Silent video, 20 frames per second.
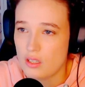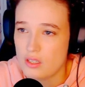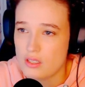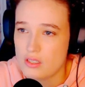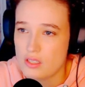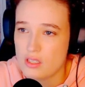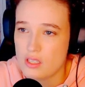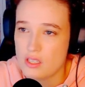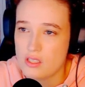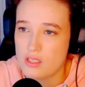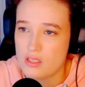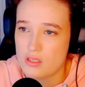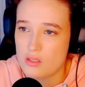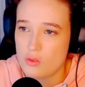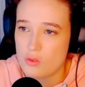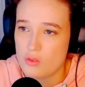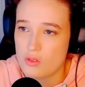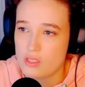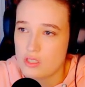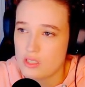see, they're just
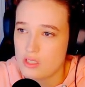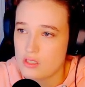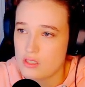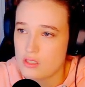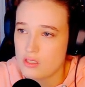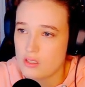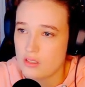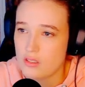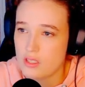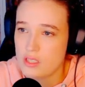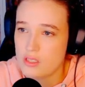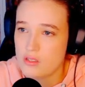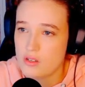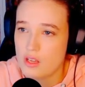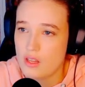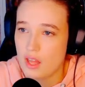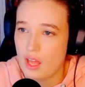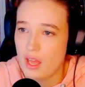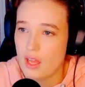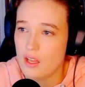gorgeous. Let's
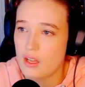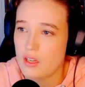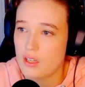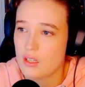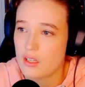try that.